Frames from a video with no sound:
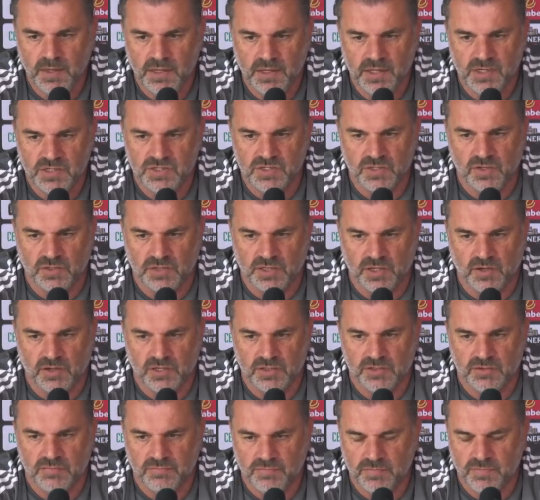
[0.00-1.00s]
it's not
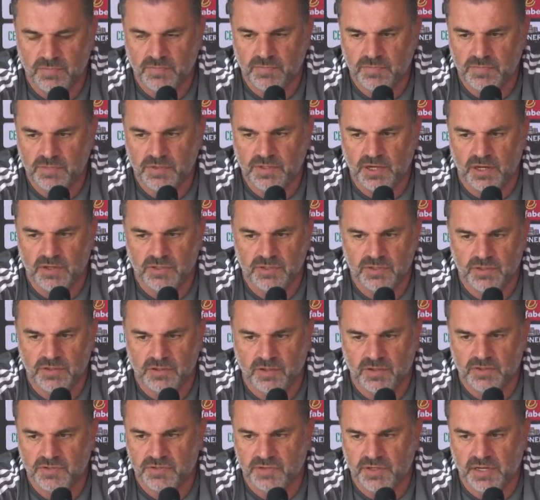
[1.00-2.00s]
that
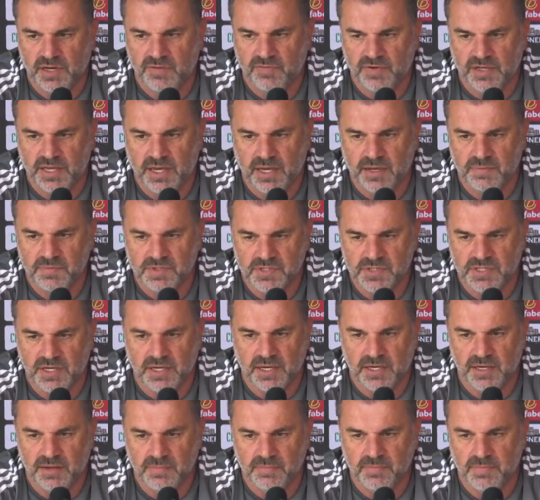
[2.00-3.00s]
I treat every game the
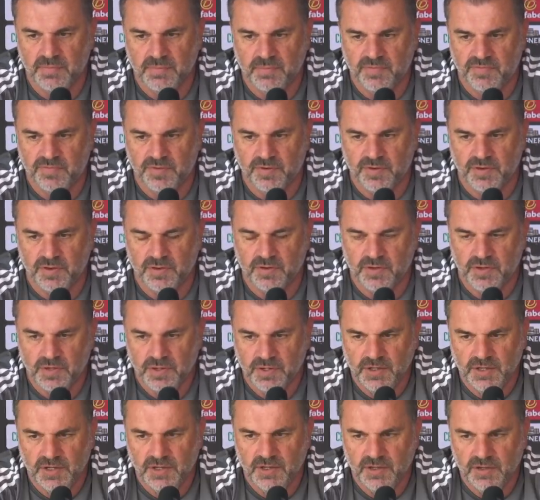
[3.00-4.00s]
same
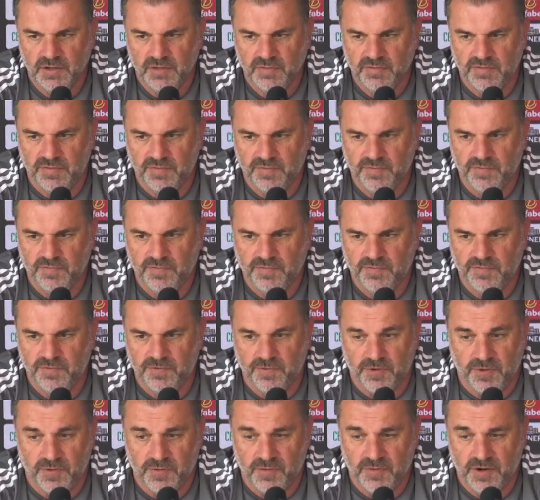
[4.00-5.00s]

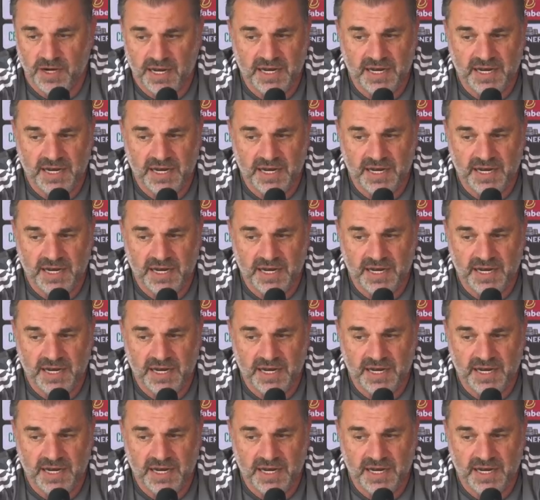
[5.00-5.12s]
for